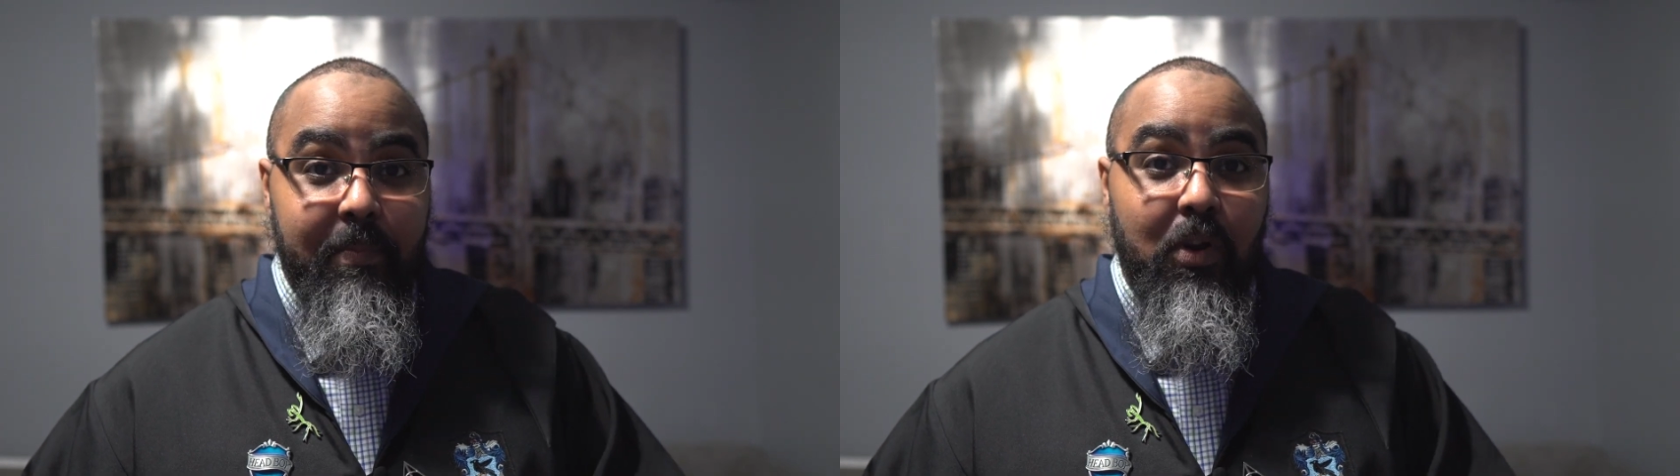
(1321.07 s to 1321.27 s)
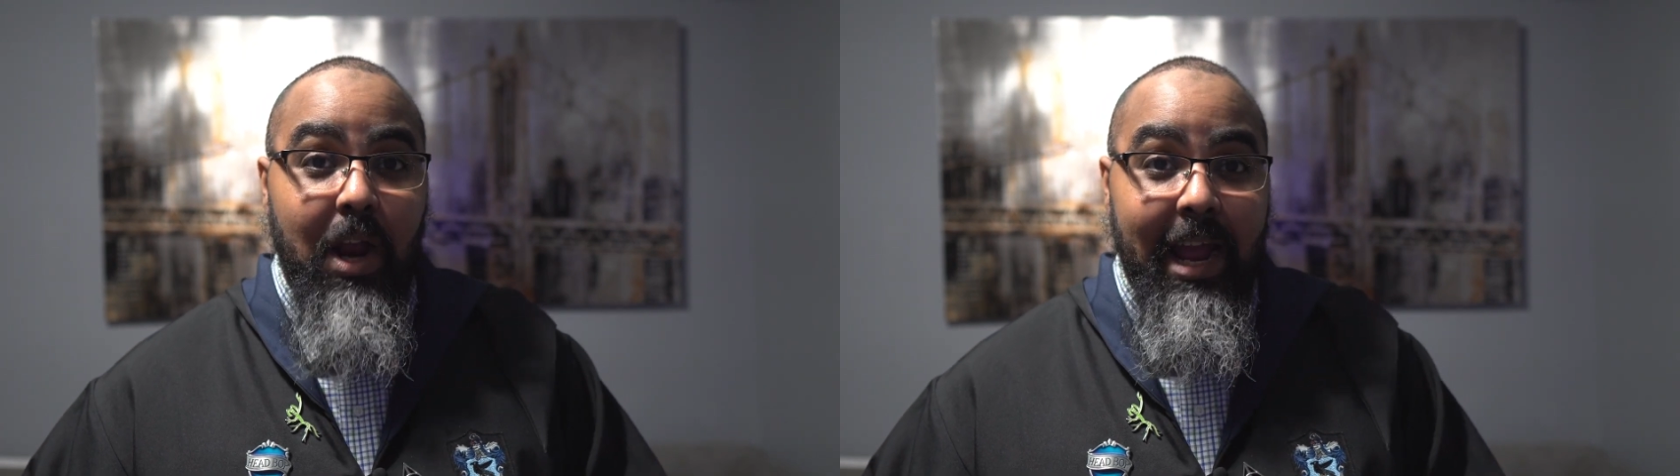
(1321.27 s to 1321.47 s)

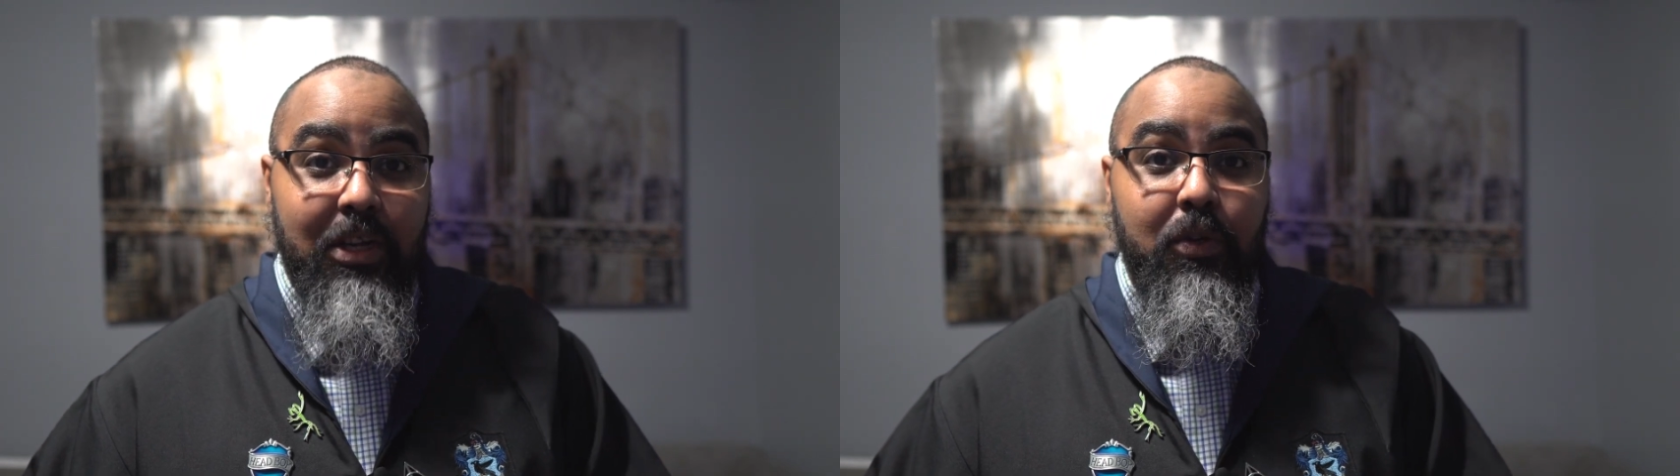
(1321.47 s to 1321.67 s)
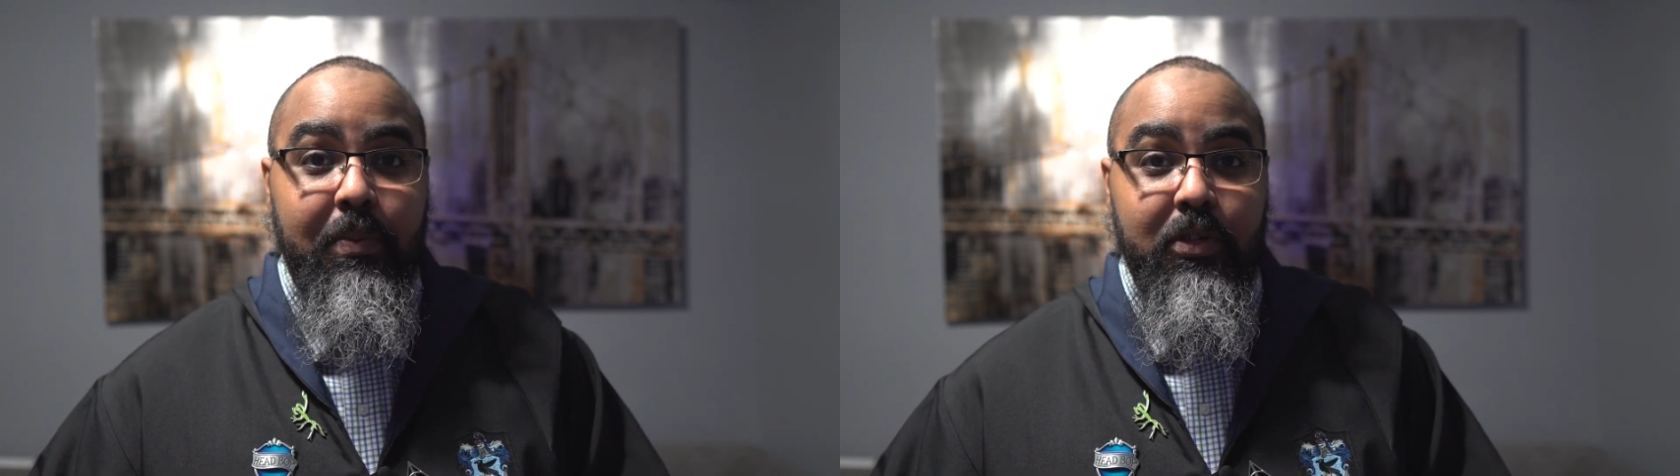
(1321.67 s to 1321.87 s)
your
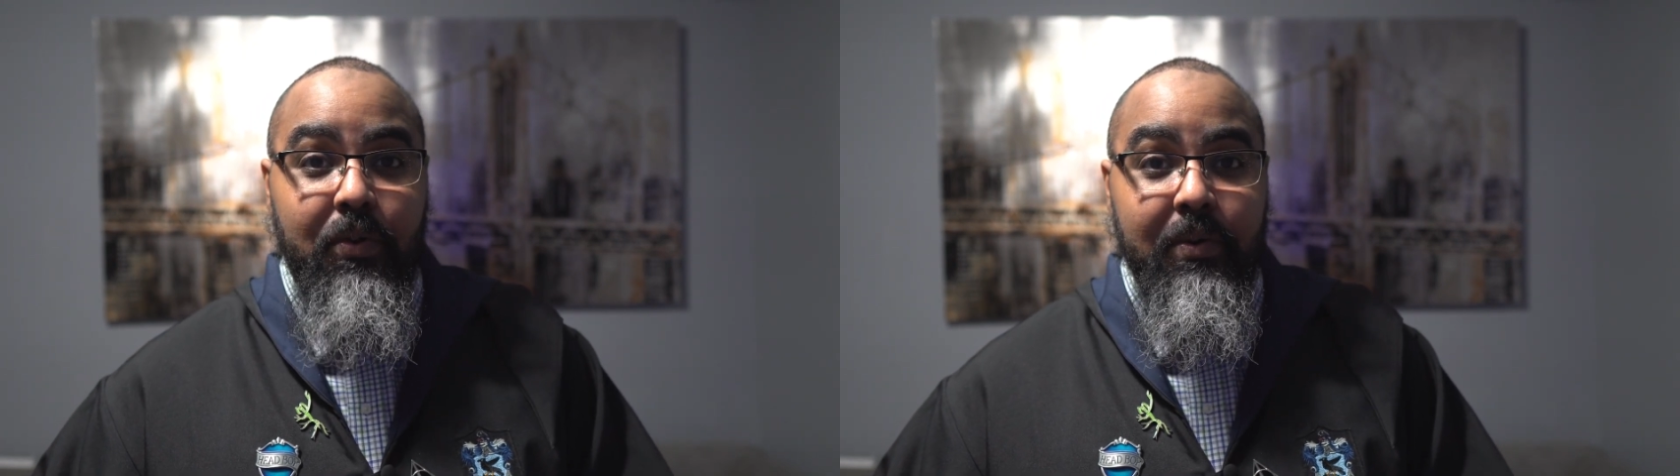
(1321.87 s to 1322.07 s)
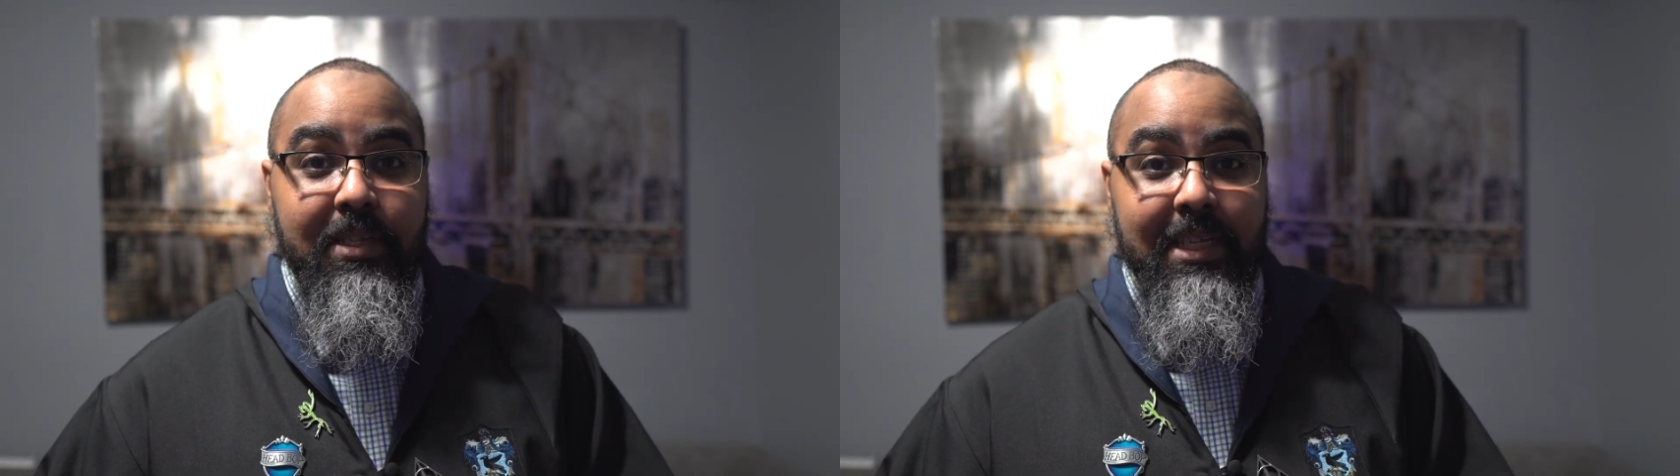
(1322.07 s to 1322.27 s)
actual
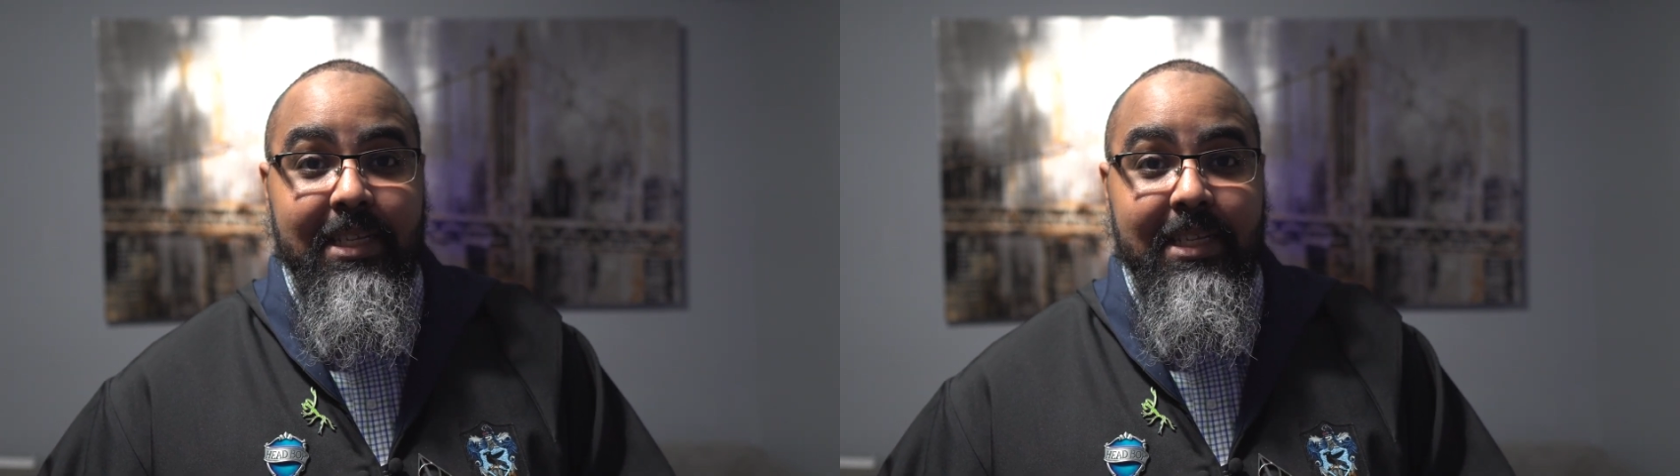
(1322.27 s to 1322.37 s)
Patronus is